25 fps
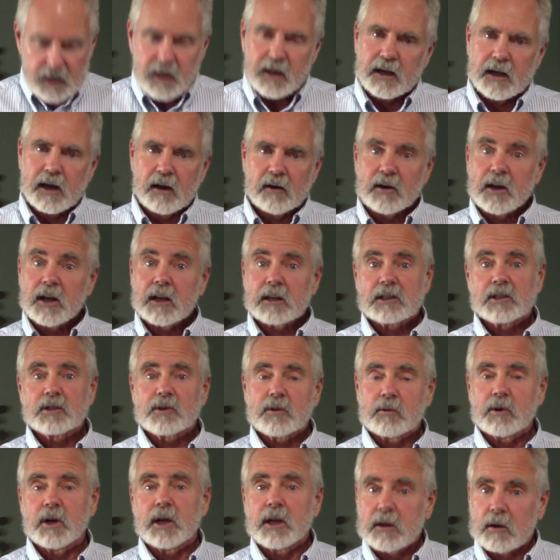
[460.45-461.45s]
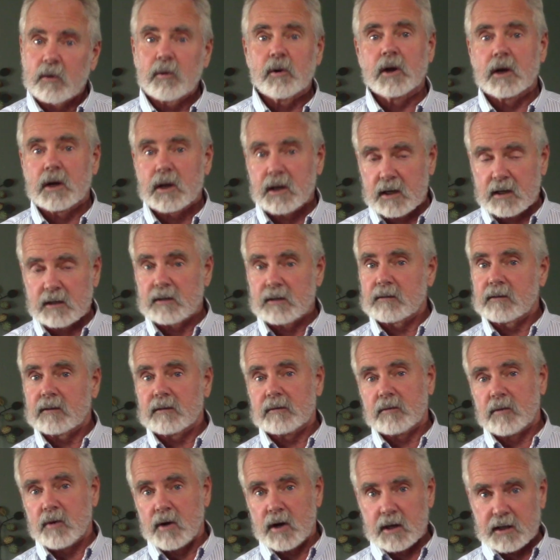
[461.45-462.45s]
Now, next week, we're
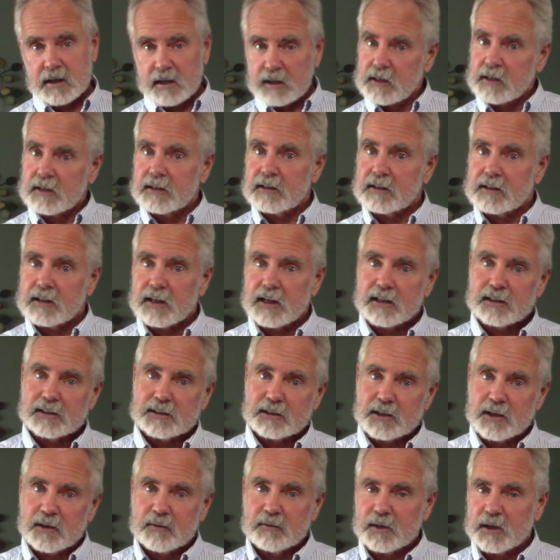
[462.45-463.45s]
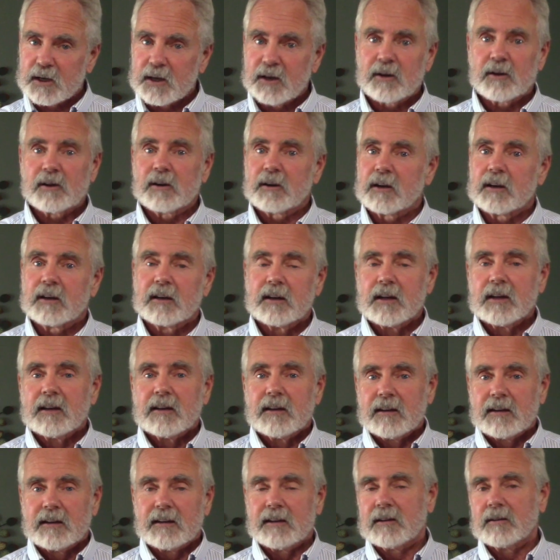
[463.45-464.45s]
walking into Thanksgiving here,
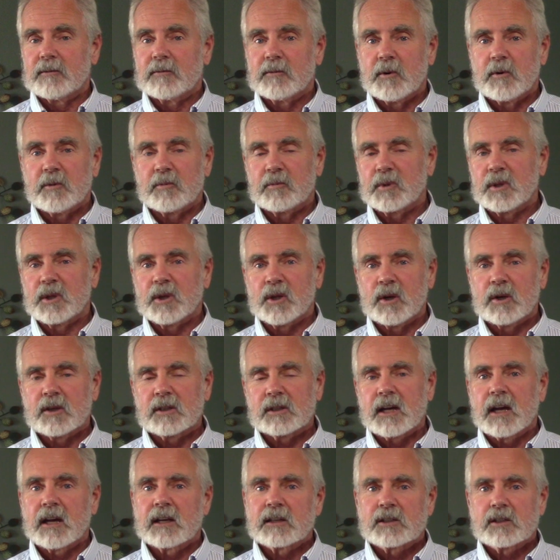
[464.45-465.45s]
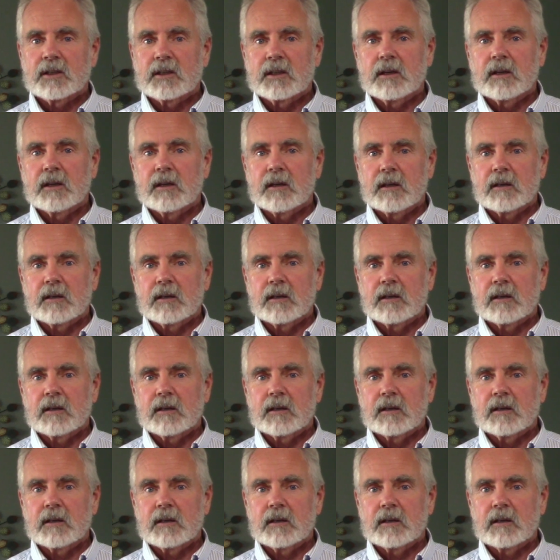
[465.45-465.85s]
and it won't be long, actually.